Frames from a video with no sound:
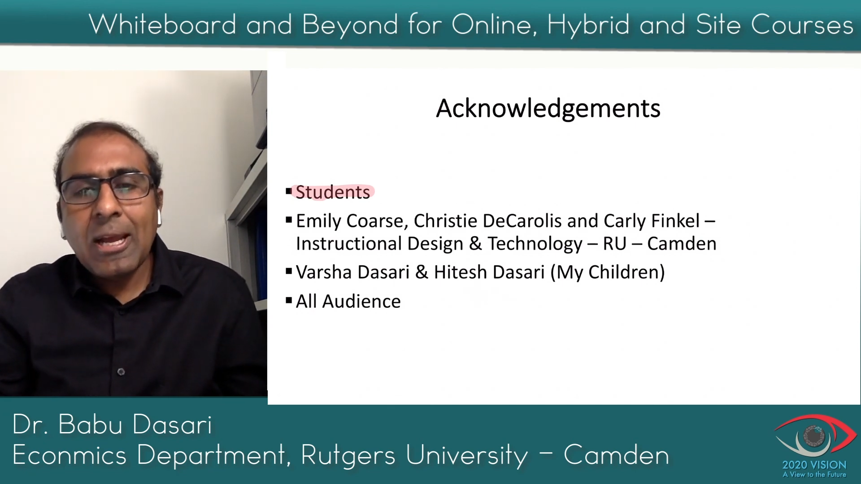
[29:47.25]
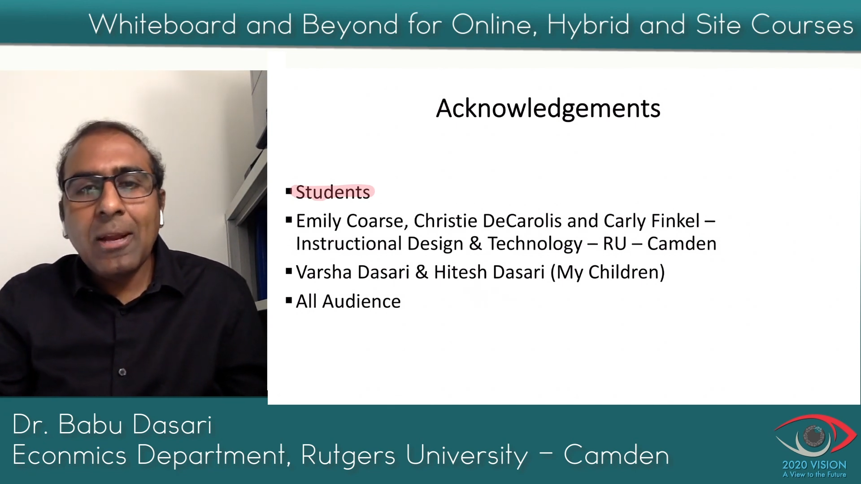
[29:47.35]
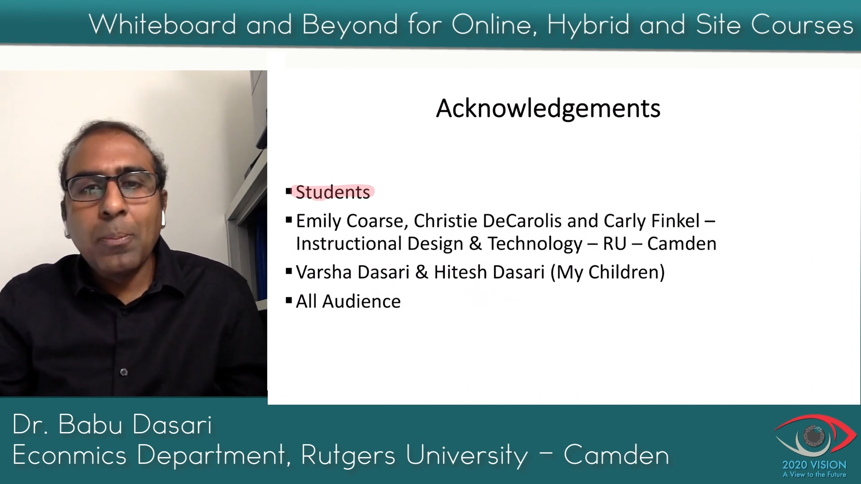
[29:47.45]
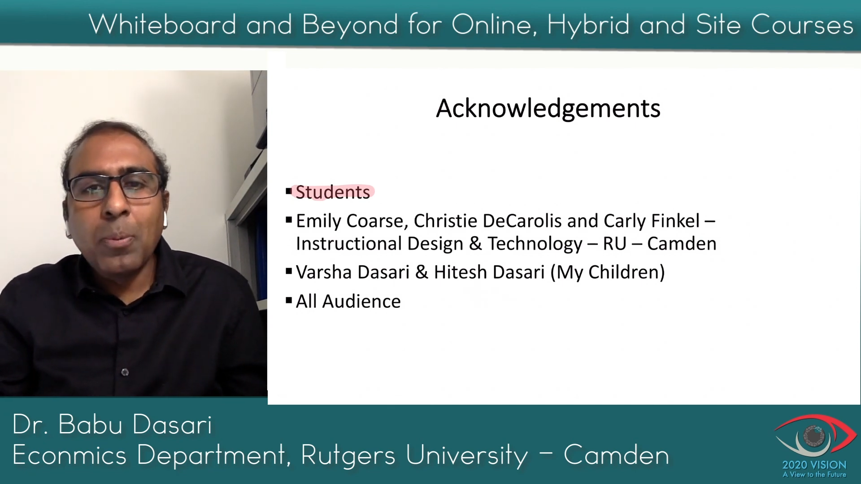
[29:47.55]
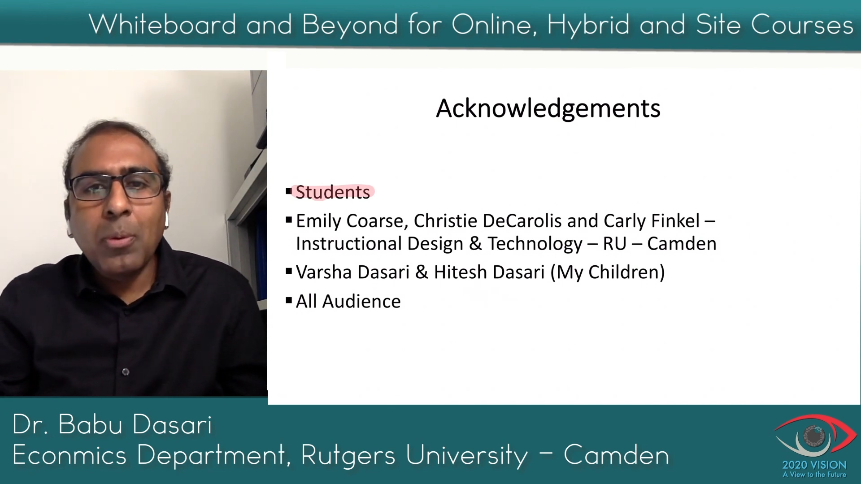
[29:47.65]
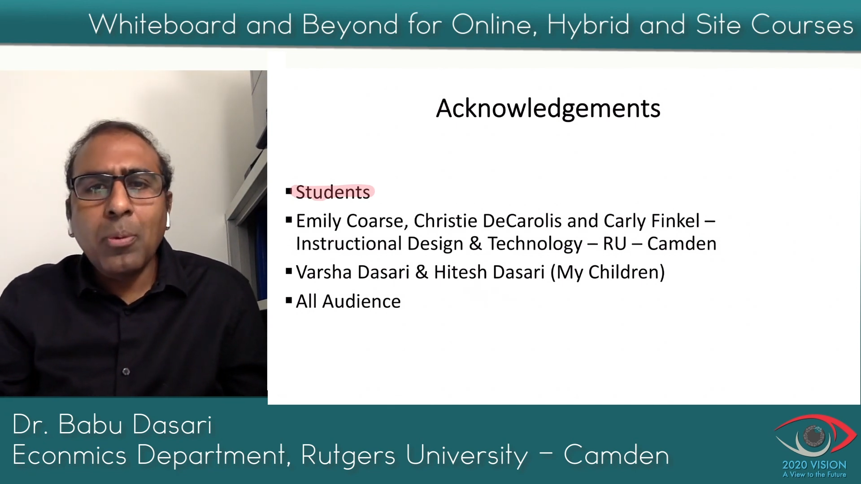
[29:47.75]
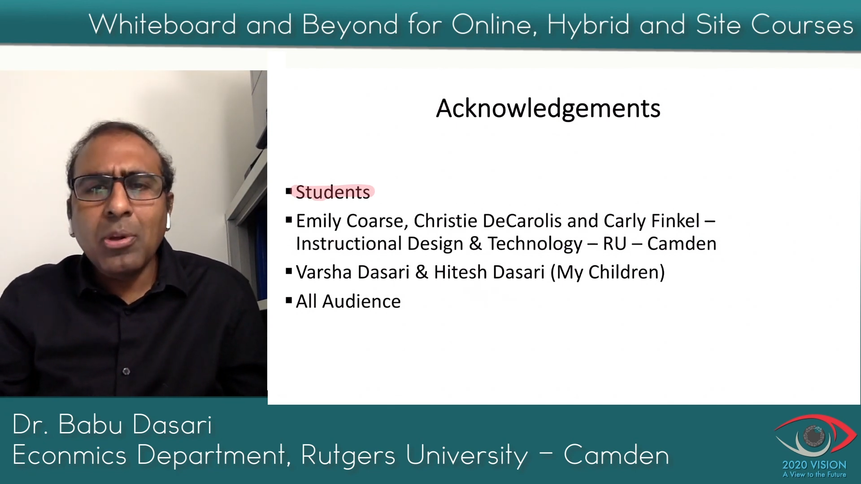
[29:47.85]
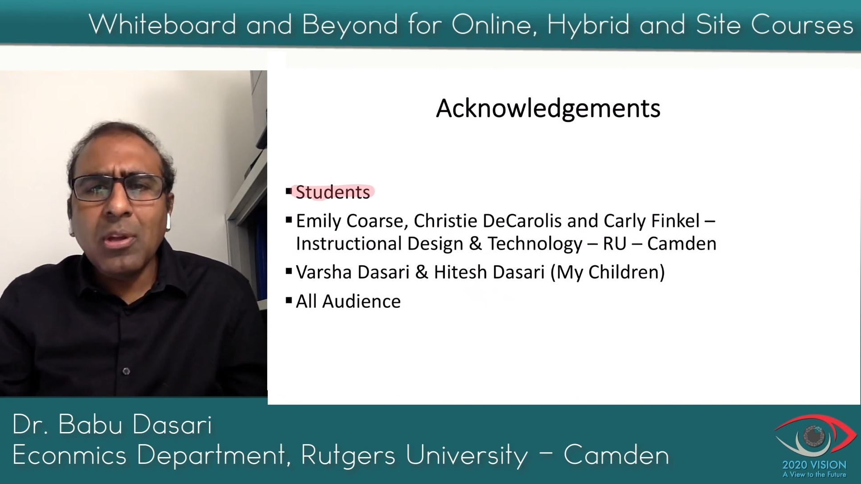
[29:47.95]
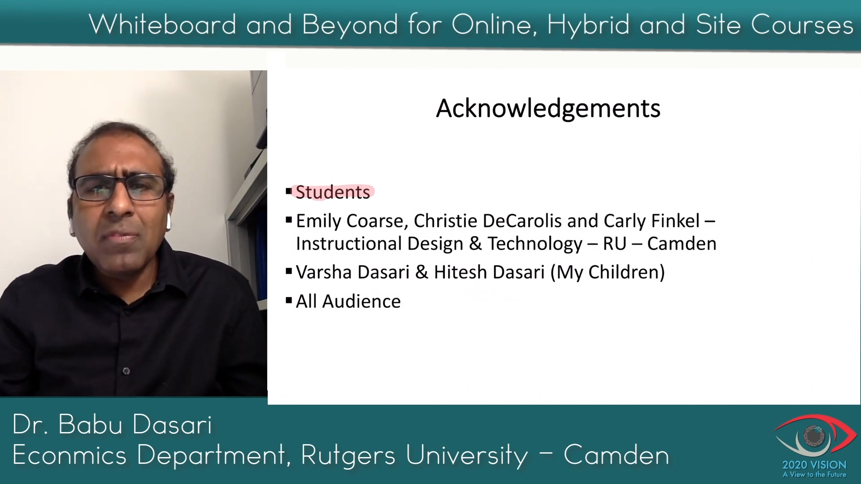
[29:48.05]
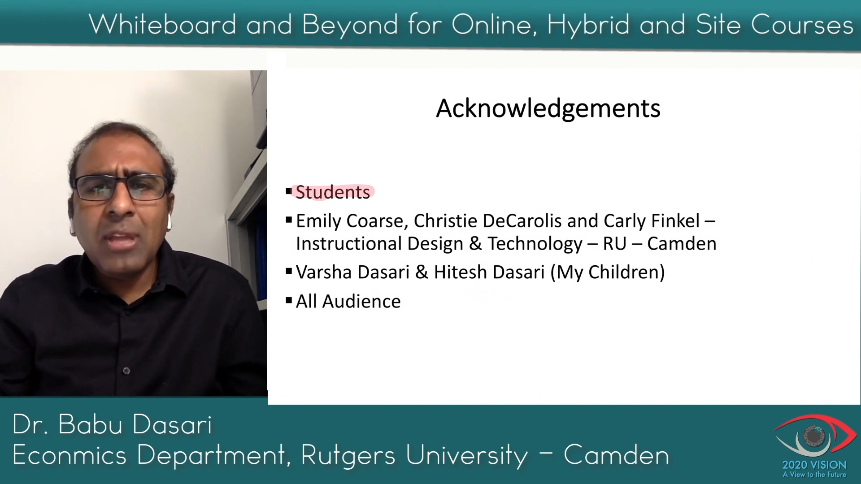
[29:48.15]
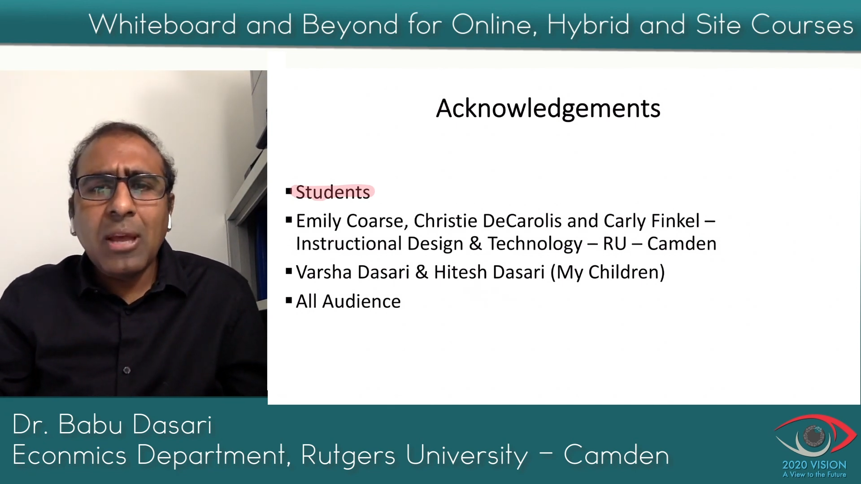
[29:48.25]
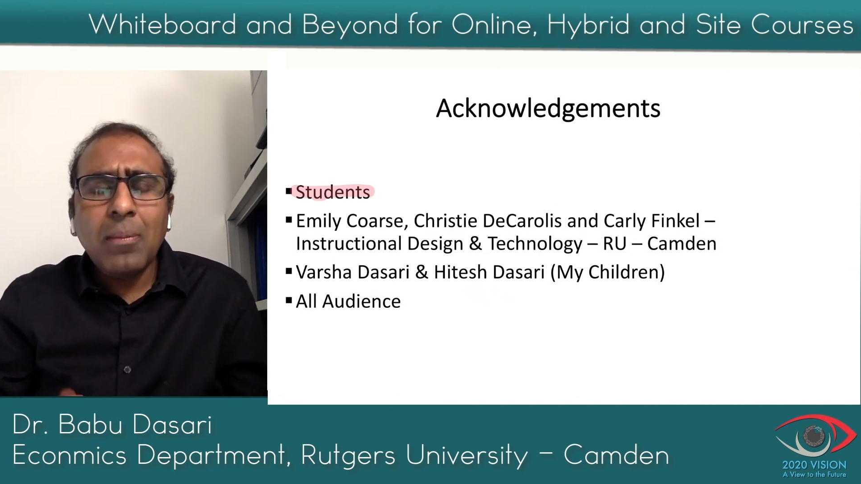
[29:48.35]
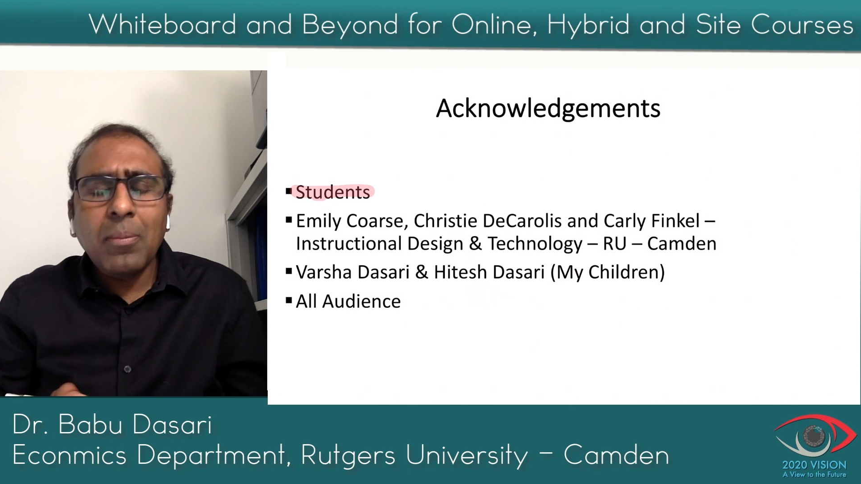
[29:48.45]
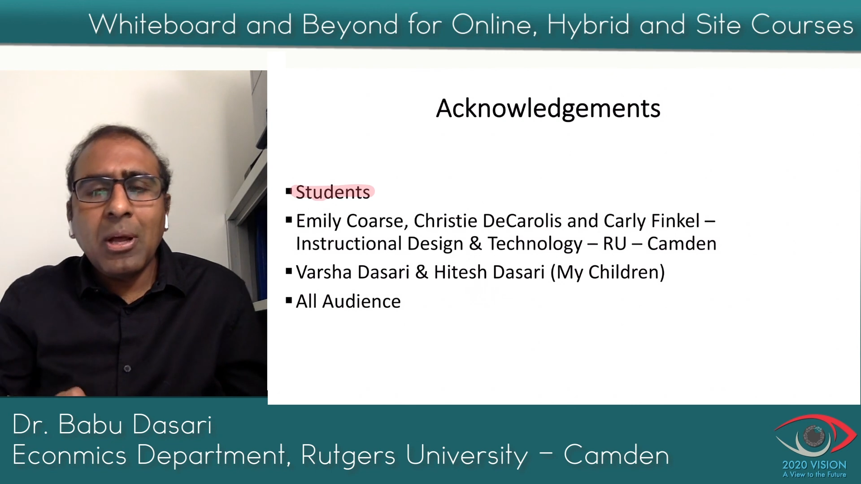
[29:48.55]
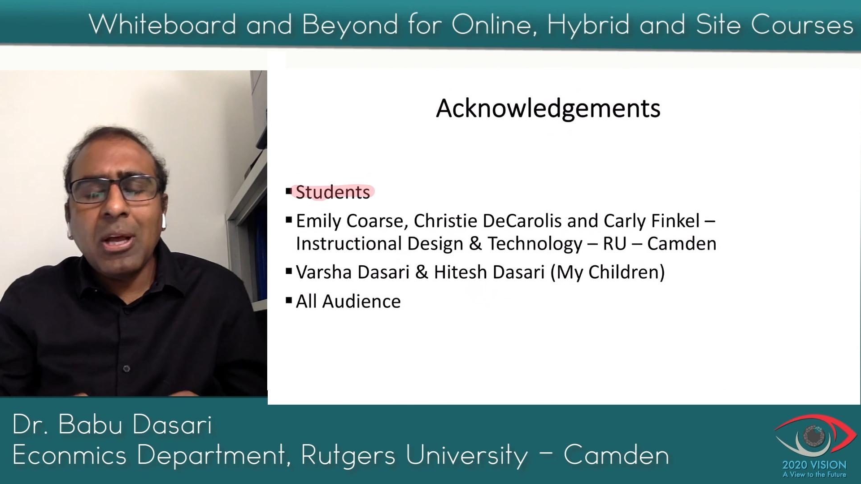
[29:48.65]
and both of
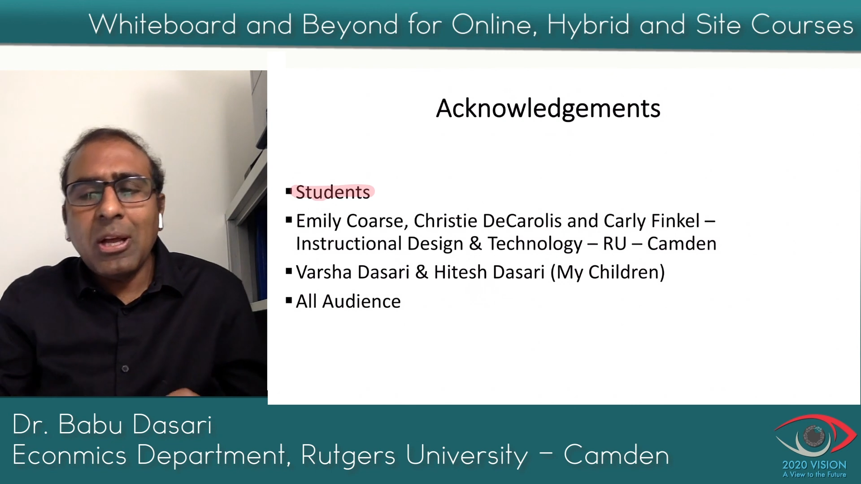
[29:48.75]
them